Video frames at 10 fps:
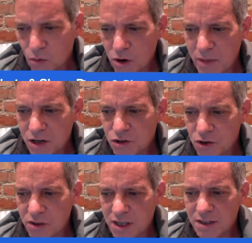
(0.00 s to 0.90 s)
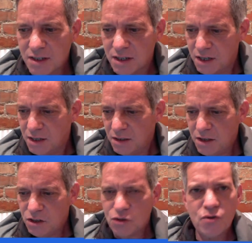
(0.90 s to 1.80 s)
I want to make sure this
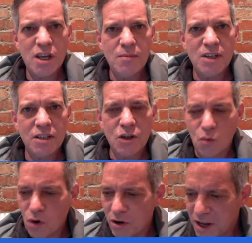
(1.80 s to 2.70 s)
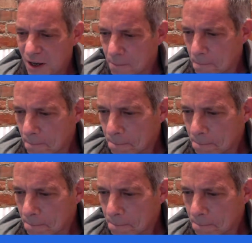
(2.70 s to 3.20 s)
stream is still working.